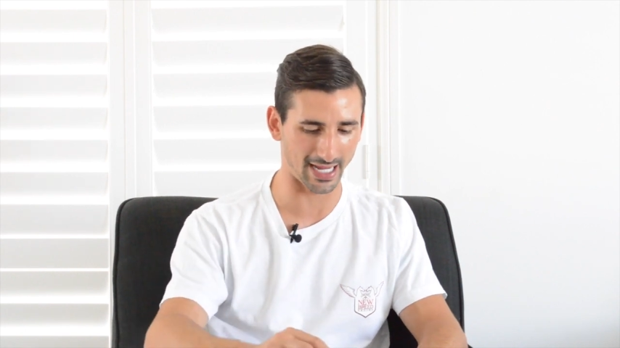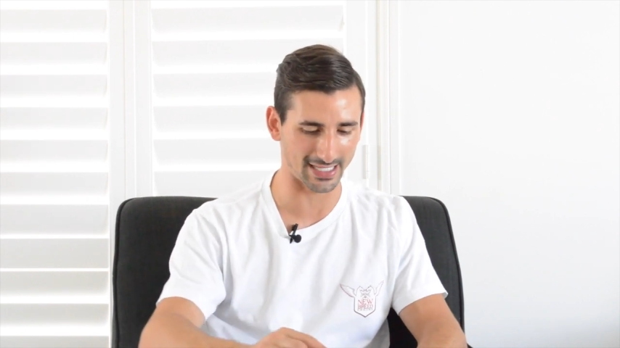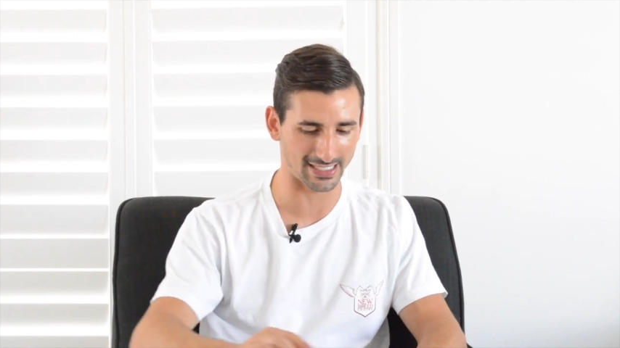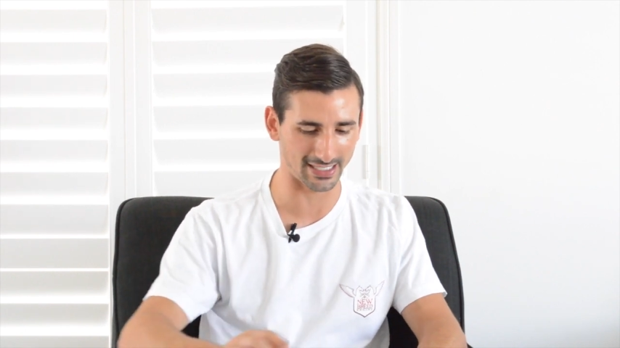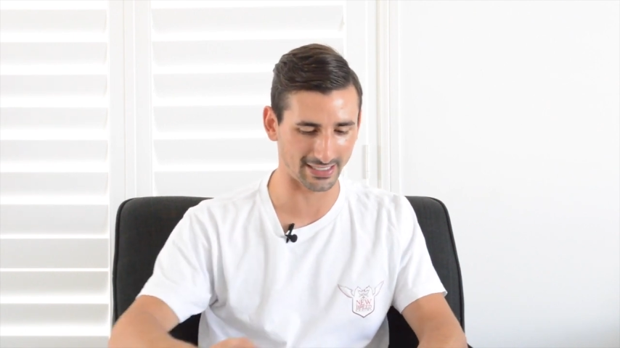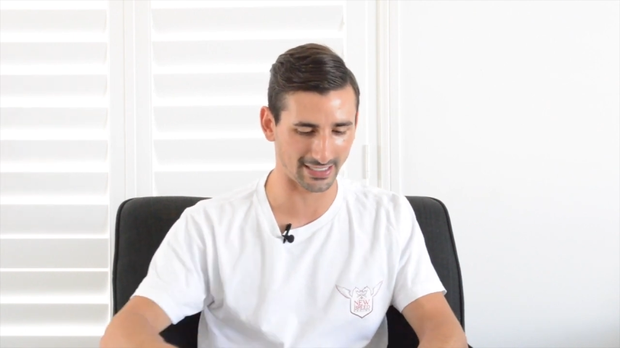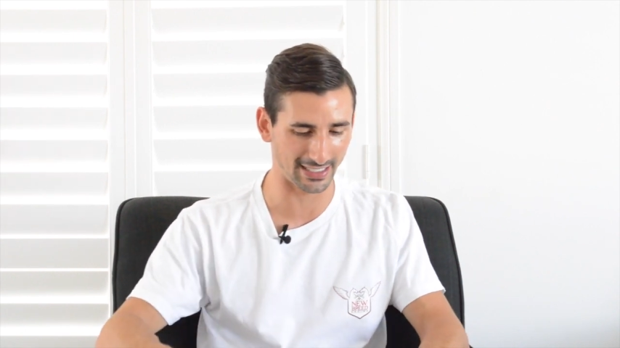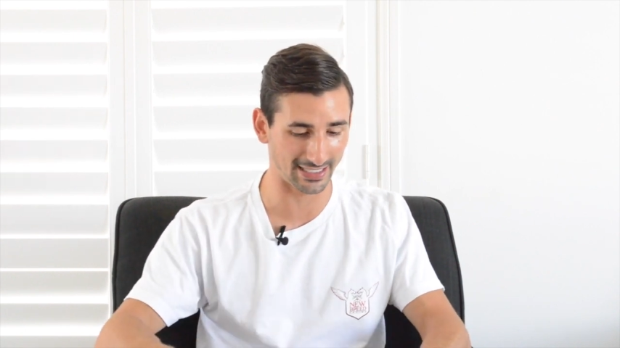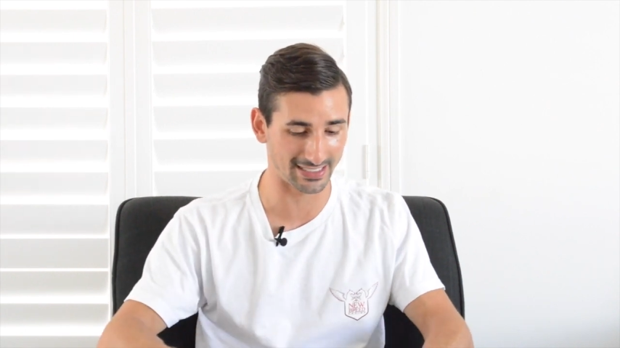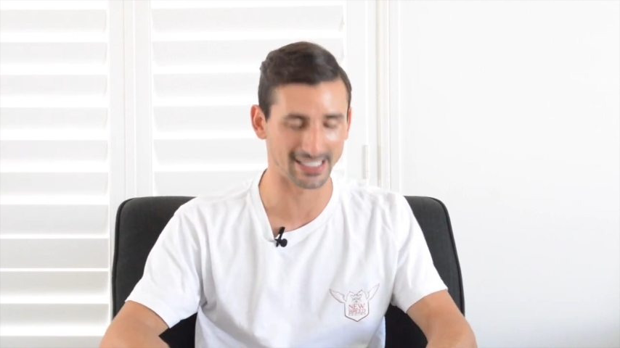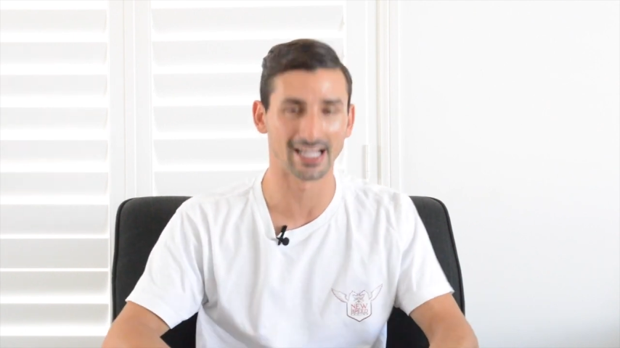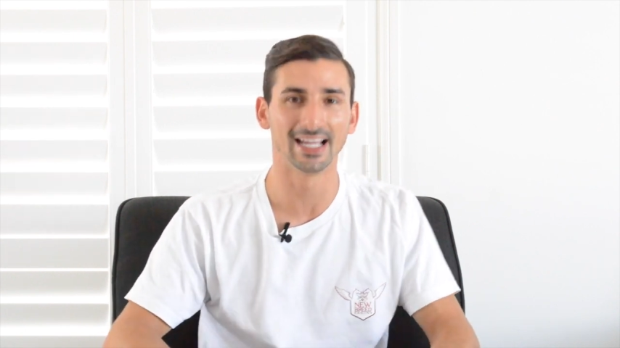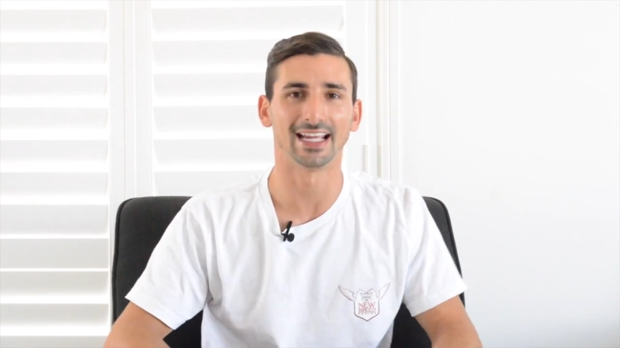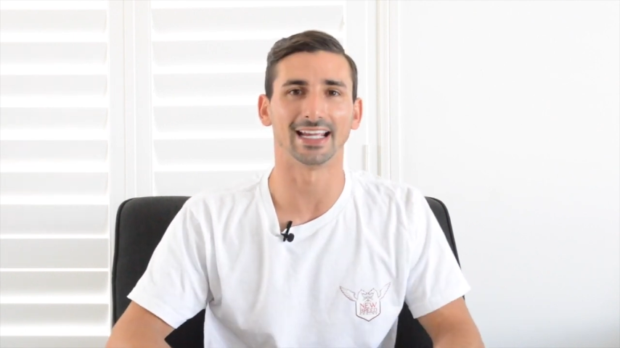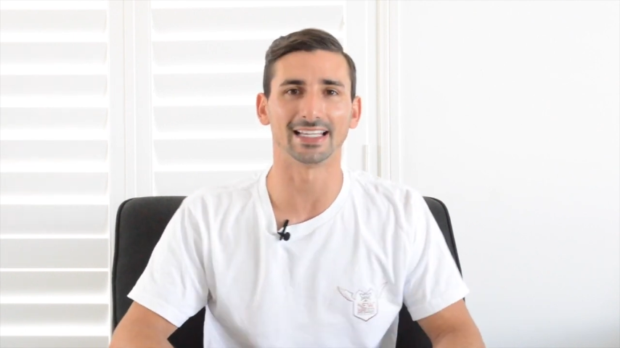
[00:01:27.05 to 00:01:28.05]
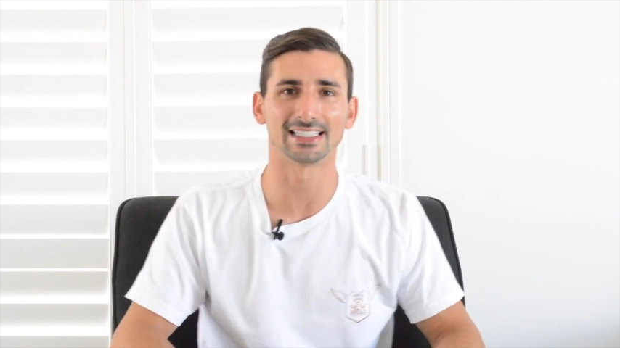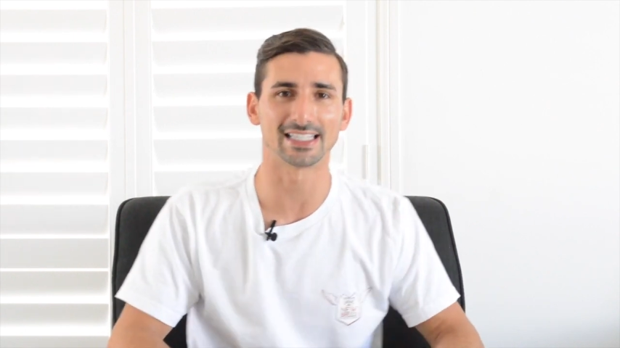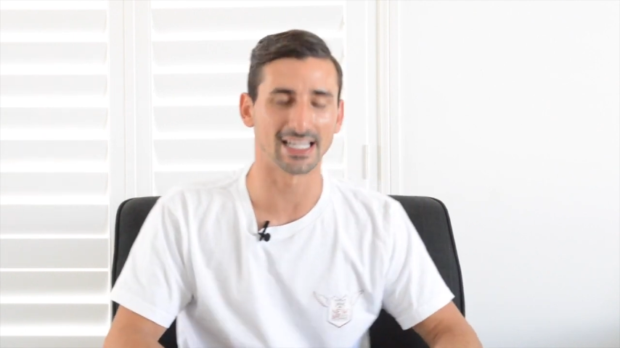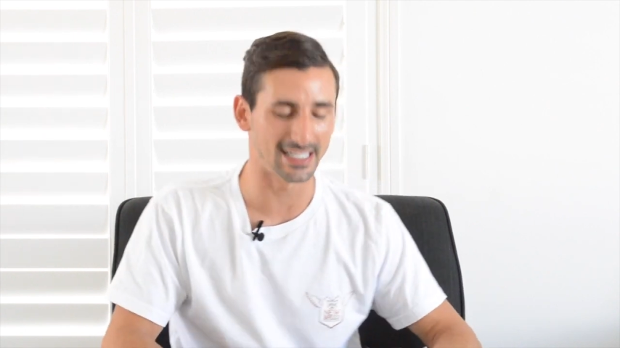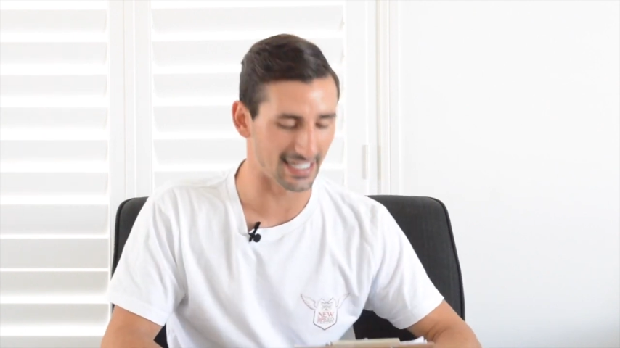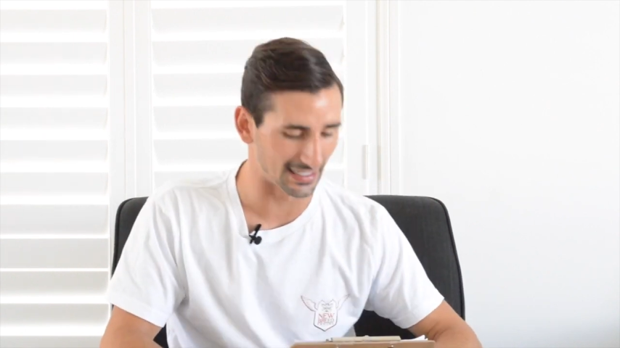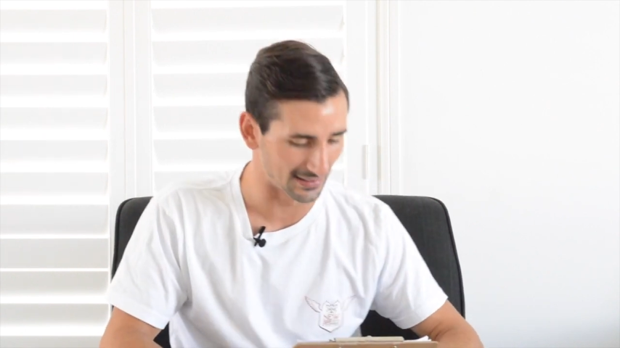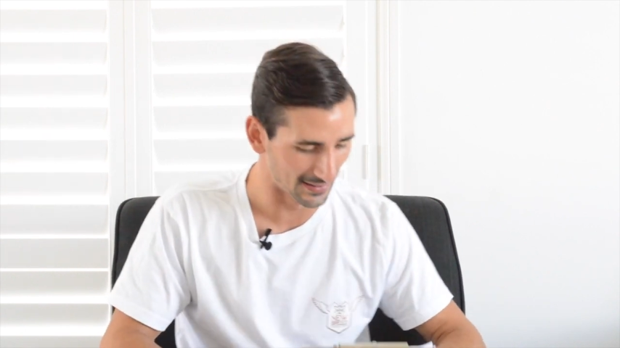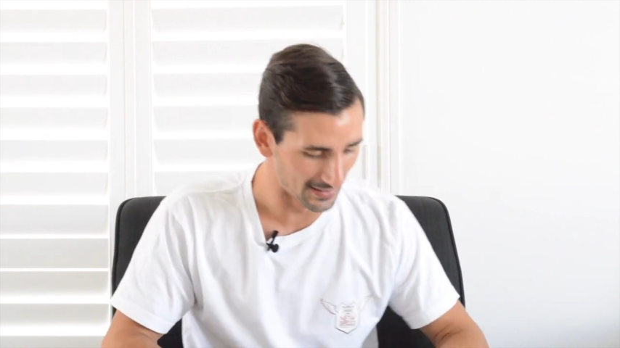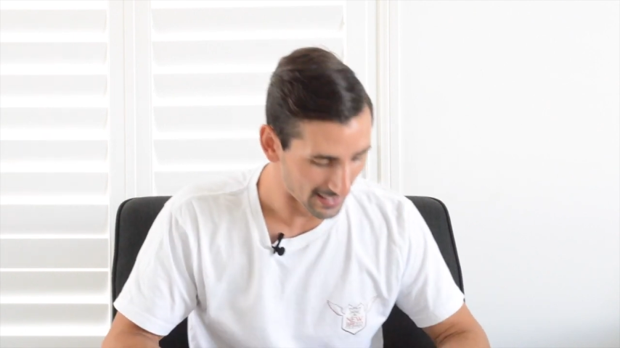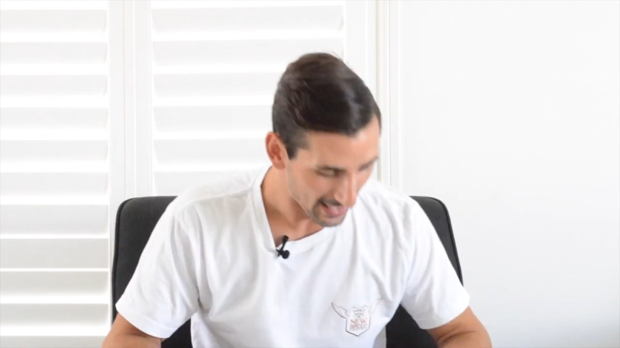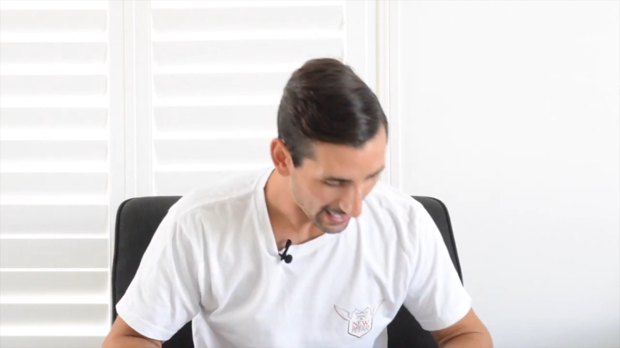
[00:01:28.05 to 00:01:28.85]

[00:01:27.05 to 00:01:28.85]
as it is in Sydney.